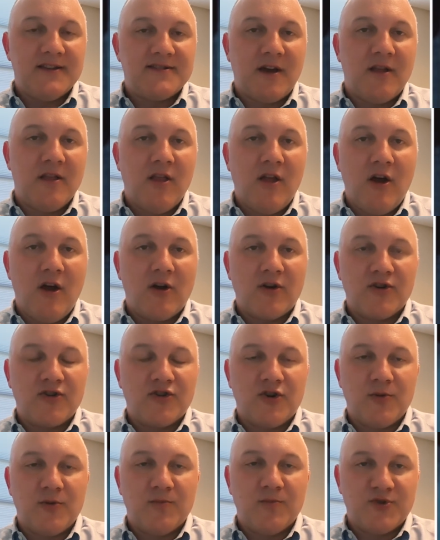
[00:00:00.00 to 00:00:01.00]
on
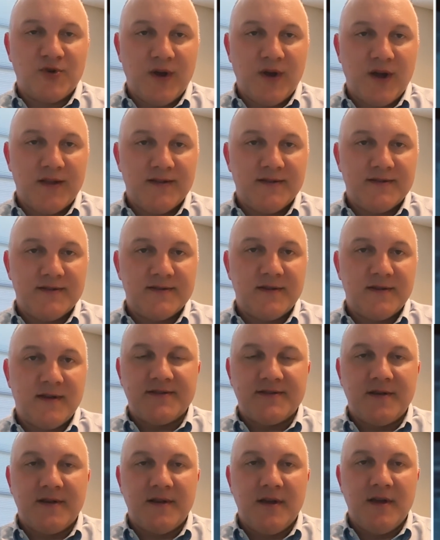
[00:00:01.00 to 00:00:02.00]
longer-term trends.
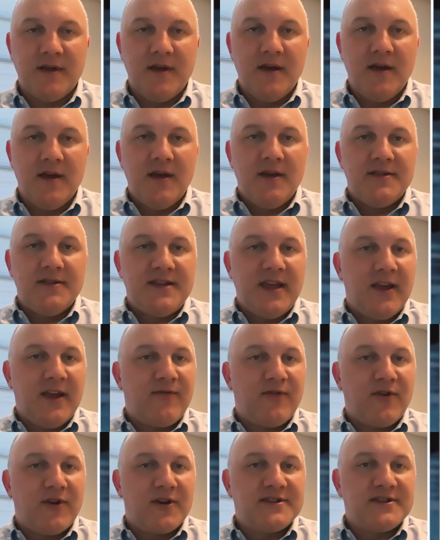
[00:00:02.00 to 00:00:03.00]
Take, for
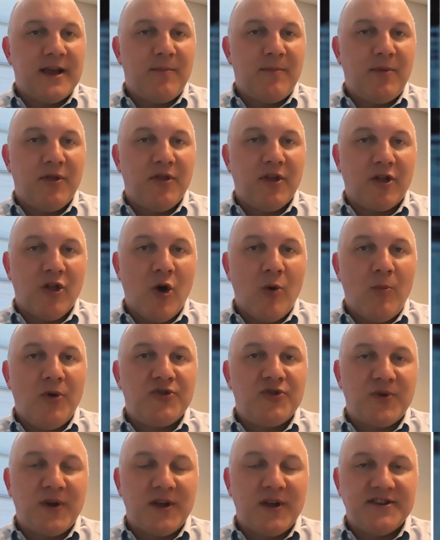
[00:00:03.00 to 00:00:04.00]
example, the global
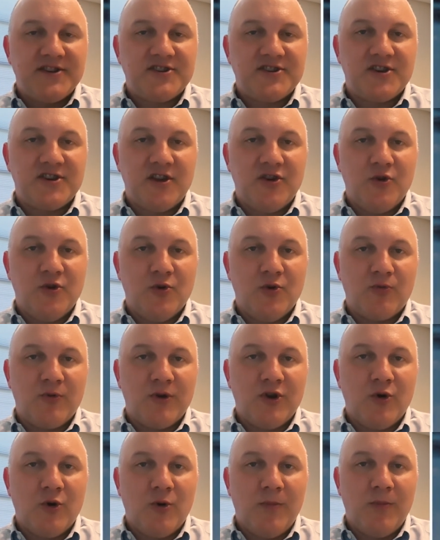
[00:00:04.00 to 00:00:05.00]
transition to renewable
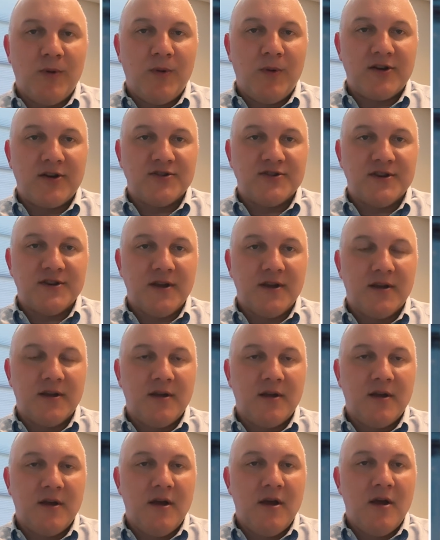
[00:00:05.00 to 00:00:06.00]
energy.
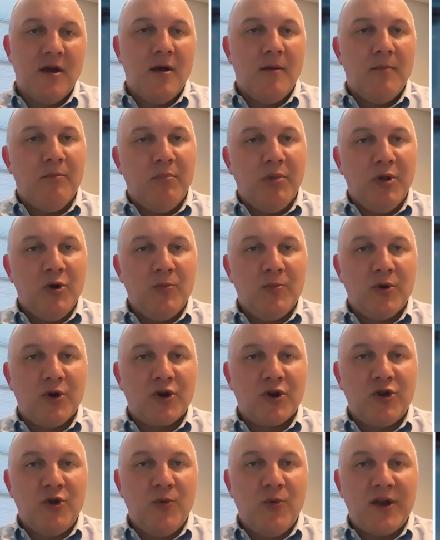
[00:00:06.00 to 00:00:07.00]
Bloomberg New
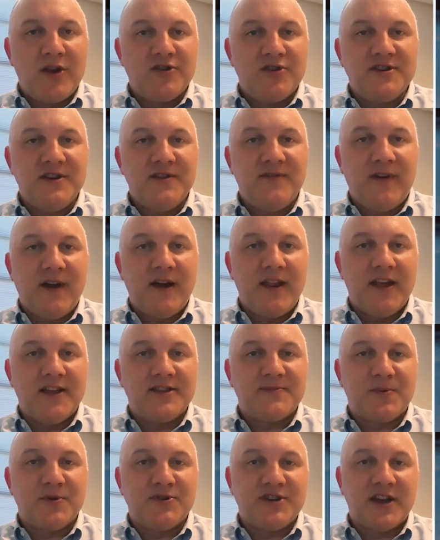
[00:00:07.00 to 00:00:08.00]
Energy Finance
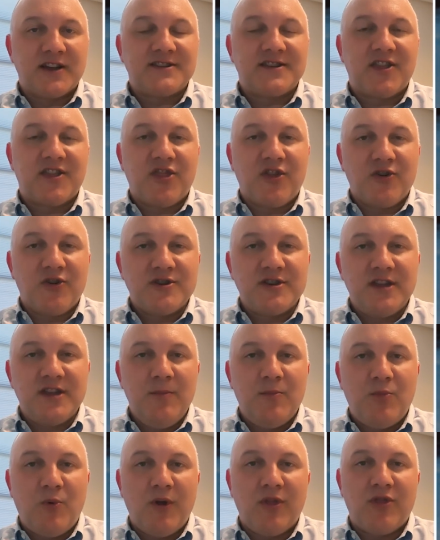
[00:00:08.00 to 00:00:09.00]
projects
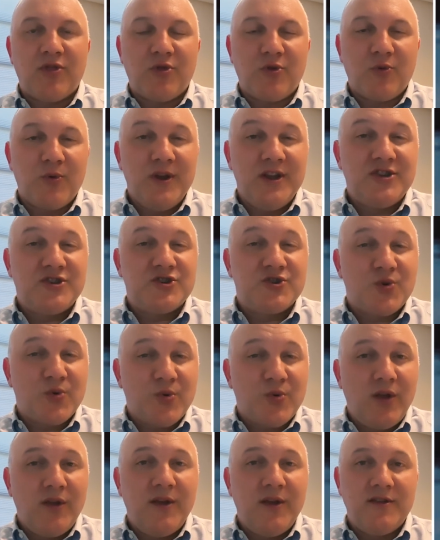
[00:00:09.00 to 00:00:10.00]
$13.3 trillion
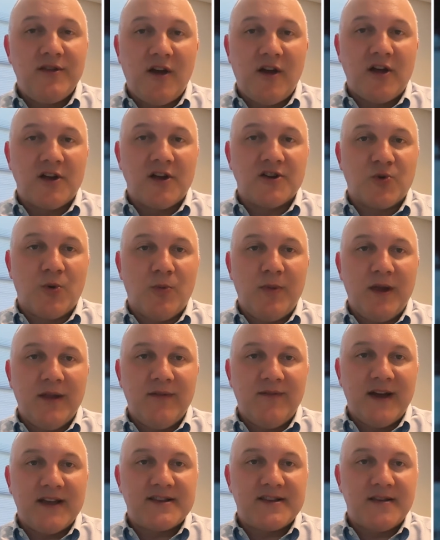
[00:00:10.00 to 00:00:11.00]
will be invested
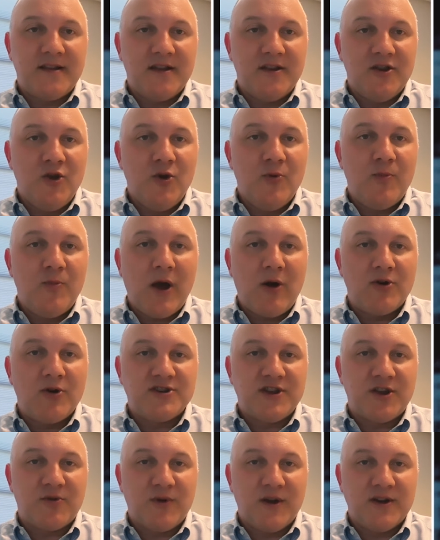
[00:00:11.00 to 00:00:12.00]
in new power
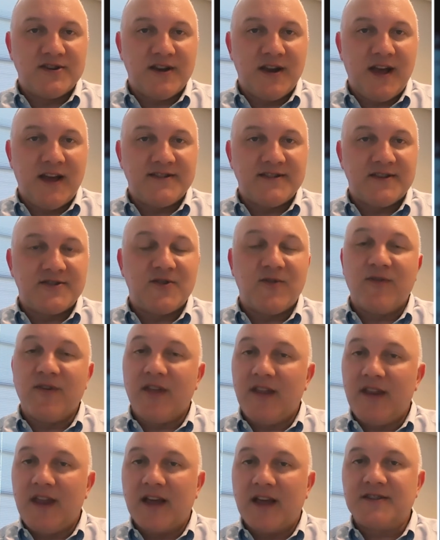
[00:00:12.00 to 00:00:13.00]
generation assets over the
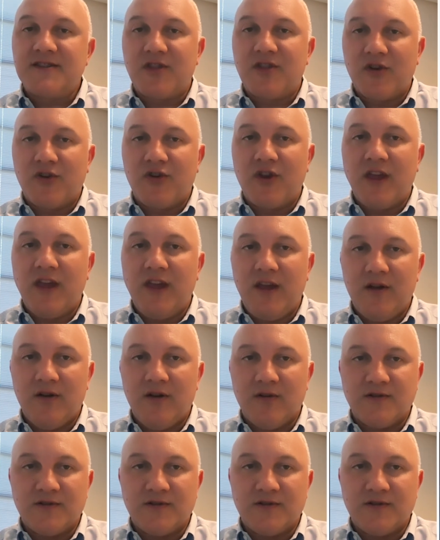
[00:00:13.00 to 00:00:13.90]
next 30 years,